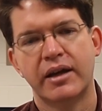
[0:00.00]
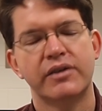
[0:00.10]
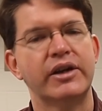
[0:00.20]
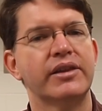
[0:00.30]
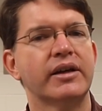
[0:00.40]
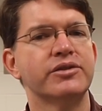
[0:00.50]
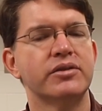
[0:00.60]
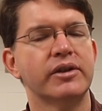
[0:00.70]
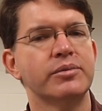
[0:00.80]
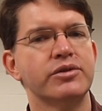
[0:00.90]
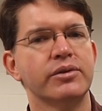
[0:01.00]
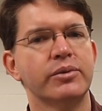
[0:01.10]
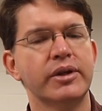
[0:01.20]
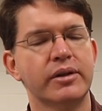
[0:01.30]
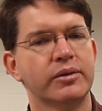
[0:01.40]
If anything else develops during the
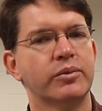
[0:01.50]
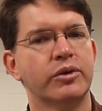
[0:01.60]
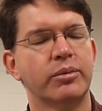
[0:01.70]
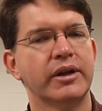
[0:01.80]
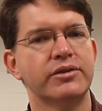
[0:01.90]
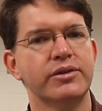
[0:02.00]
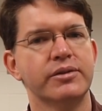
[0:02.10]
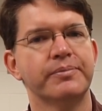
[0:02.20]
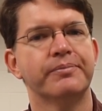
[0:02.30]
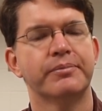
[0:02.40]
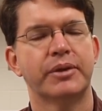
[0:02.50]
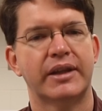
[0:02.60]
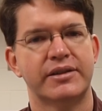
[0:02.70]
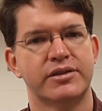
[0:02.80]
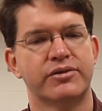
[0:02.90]
week, we'll bring it to you. But
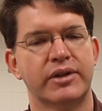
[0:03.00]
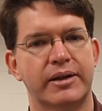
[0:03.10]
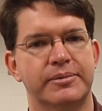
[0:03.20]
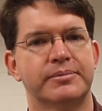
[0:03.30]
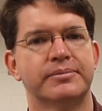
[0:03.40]
that's it for now.